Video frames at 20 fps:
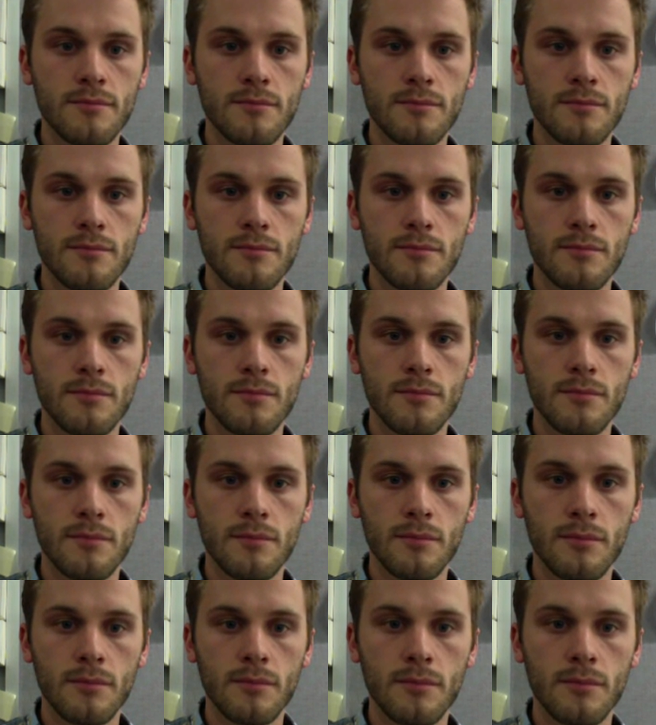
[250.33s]

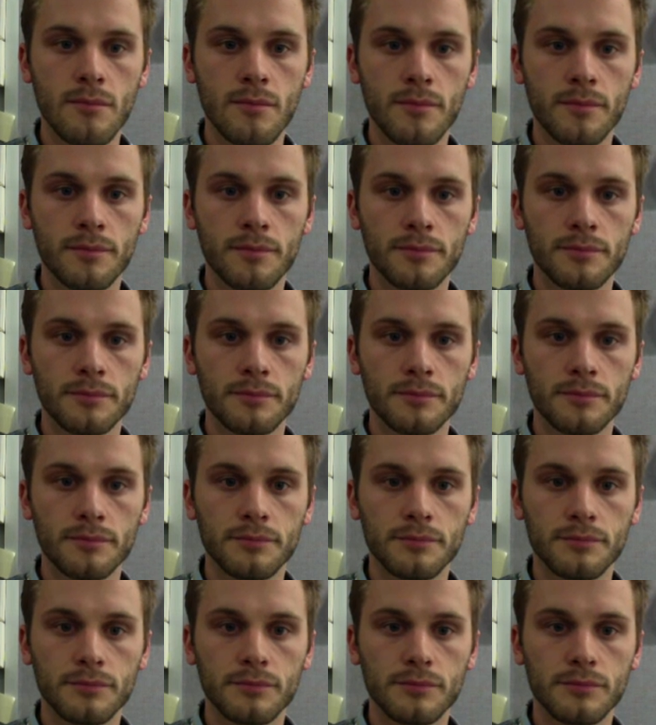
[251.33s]

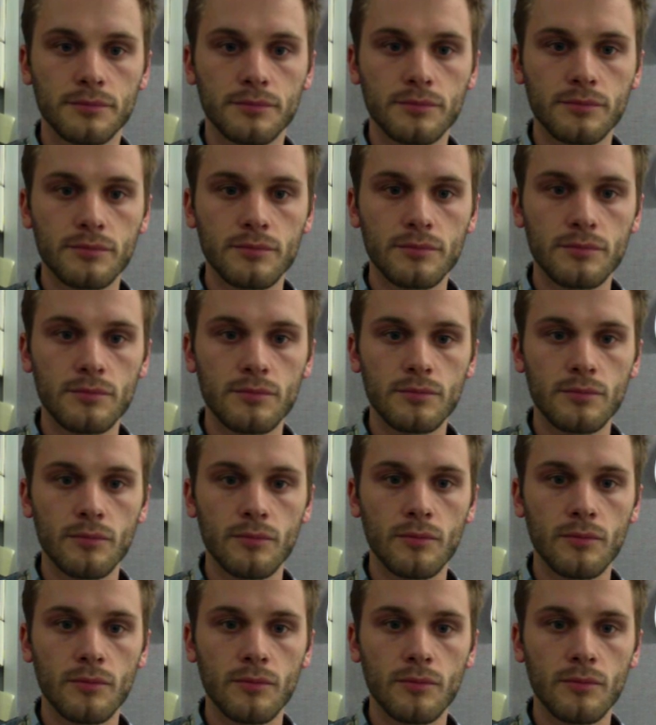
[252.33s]
[no speech]